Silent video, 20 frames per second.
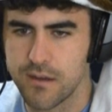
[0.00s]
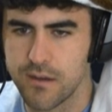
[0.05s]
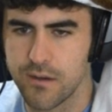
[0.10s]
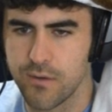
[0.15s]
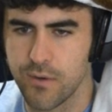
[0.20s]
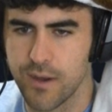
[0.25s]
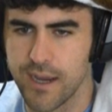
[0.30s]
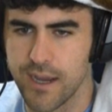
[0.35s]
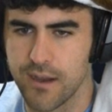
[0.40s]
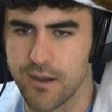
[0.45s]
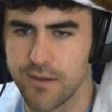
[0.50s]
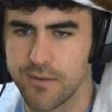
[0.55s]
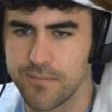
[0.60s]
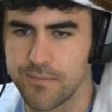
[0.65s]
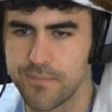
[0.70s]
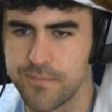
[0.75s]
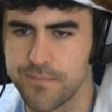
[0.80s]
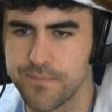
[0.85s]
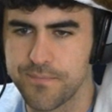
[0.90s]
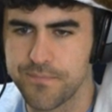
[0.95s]
Oh, wow.
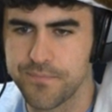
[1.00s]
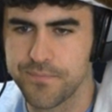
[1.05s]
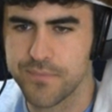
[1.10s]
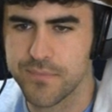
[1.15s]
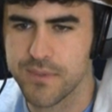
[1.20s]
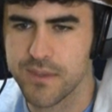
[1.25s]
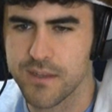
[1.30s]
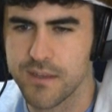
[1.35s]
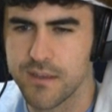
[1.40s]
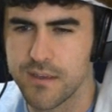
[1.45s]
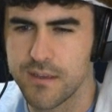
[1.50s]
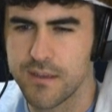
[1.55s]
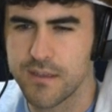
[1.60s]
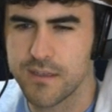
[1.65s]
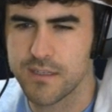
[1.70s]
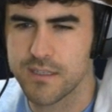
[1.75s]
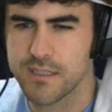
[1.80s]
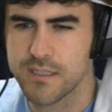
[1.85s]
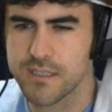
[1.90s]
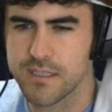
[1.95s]

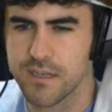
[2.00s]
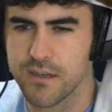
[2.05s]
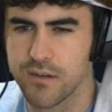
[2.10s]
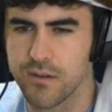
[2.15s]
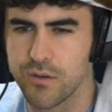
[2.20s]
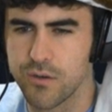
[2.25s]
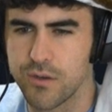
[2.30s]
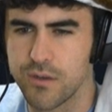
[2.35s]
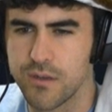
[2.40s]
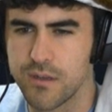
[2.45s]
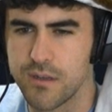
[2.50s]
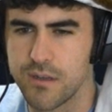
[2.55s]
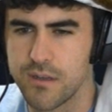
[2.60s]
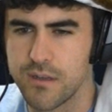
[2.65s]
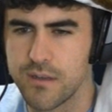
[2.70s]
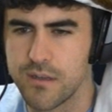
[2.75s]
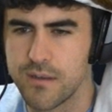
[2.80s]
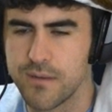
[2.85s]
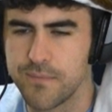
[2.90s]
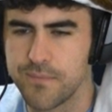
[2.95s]
So,
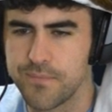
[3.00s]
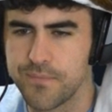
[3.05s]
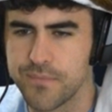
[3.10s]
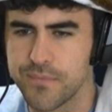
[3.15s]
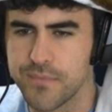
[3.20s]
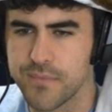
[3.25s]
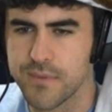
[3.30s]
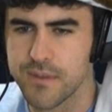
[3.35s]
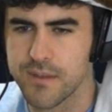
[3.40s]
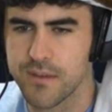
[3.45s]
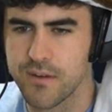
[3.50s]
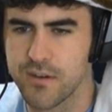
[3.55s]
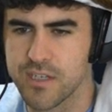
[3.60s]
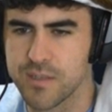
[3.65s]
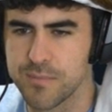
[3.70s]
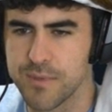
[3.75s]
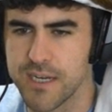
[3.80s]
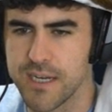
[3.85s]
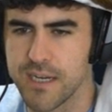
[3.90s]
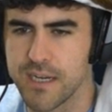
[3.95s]
there
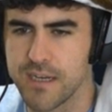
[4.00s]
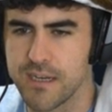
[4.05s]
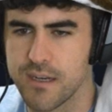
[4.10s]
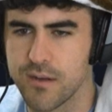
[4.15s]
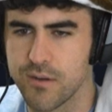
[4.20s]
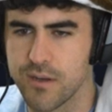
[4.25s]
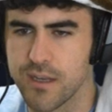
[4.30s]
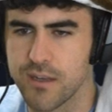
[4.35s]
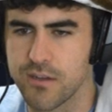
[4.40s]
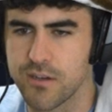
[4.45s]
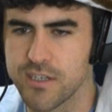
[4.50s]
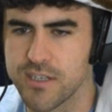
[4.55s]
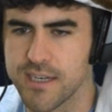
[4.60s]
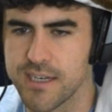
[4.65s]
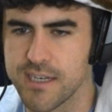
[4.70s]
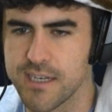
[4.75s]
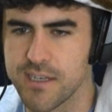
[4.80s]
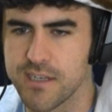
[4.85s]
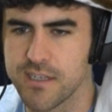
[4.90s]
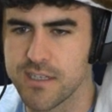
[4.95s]
is me, no colors,
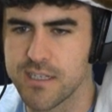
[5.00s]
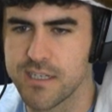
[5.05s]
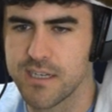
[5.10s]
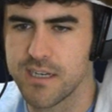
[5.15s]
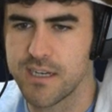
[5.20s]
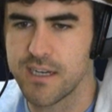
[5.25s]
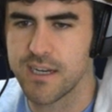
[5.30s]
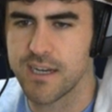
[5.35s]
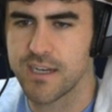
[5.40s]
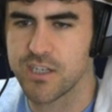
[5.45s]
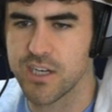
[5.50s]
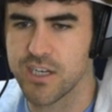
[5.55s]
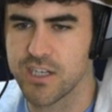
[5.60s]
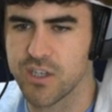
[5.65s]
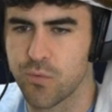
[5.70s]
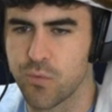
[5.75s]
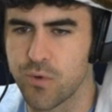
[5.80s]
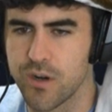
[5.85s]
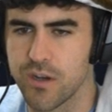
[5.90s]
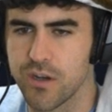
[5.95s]
details. I changed
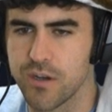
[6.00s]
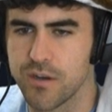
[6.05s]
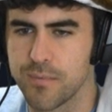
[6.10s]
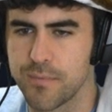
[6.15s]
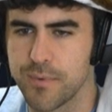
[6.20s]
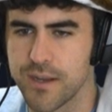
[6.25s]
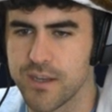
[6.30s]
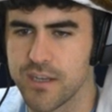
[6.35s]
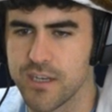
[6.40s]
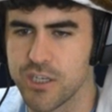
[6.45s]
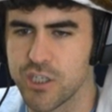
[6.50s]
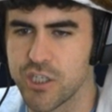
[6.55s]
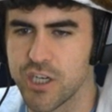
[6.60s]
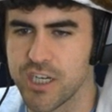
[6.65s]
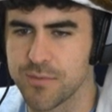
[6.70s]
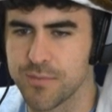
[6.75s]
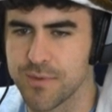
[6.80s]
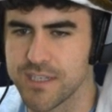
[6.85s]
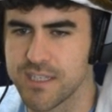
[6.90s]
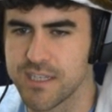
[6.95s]
the world, but I couldn't
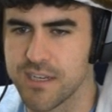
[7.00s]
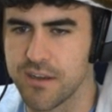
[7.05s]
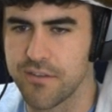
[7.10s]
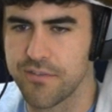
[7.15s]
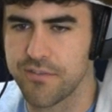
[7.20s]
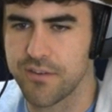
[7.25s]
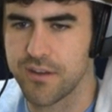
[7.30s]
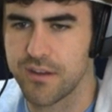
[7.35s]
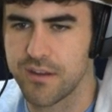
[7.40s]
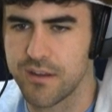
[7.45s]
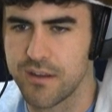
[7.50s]
change myself.